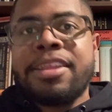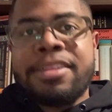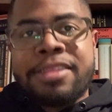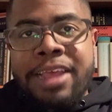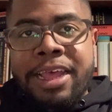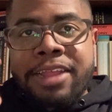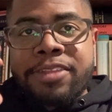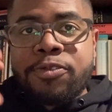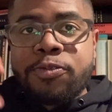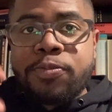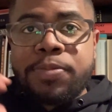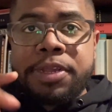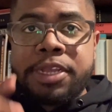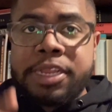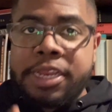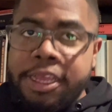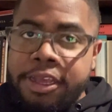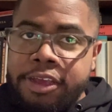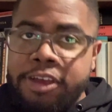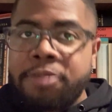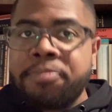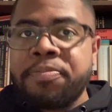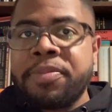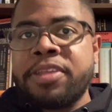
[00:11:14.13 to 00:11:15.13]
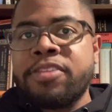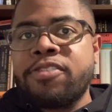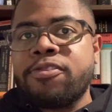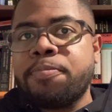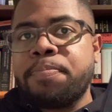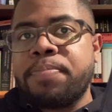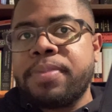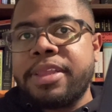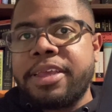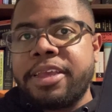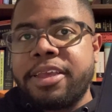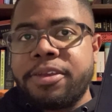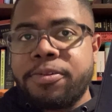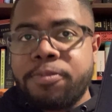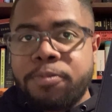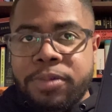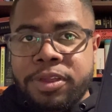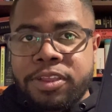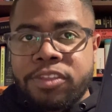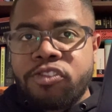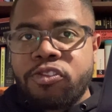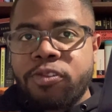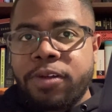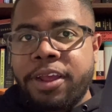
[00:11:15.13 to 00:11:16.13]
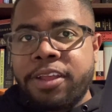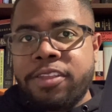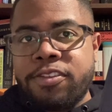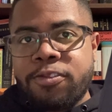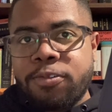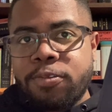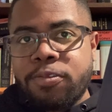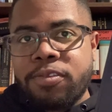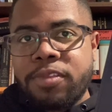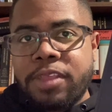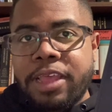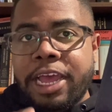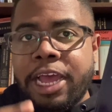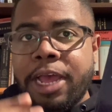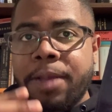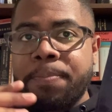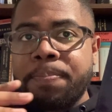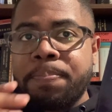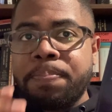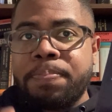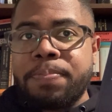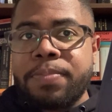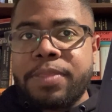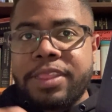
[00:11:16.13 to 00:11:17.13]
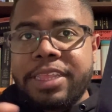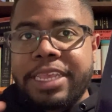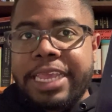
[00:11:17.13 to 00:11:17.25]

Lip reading: that really come into play when trying to